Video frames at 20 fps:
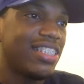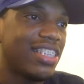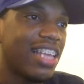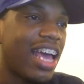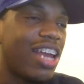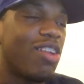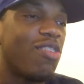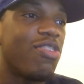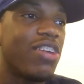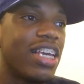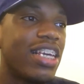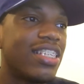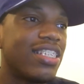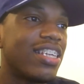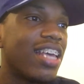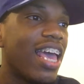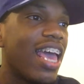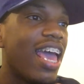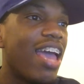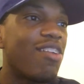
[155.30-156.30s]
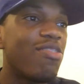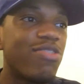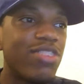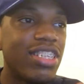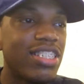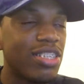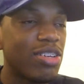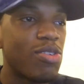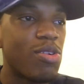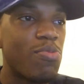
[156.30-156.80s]
And the thing is, every
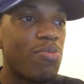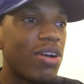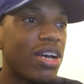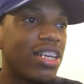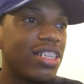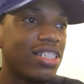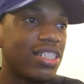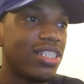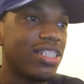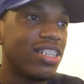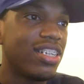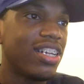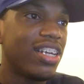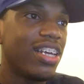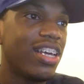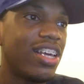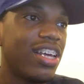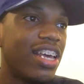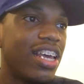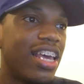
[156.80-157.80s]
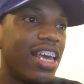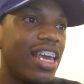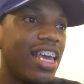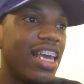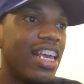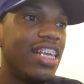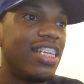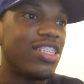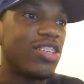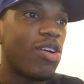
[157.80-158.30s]
single person
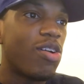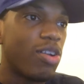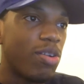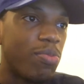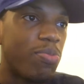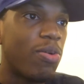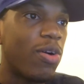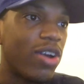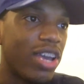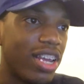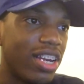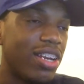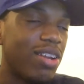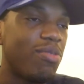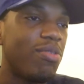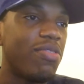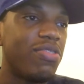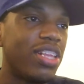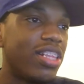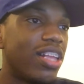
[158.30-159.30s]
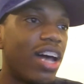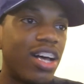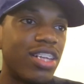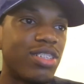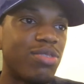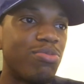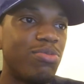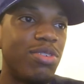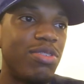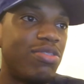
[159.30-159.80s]
is on point with the
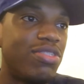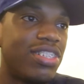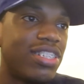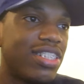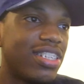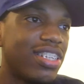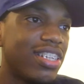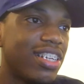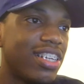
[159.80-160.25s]
dance moves.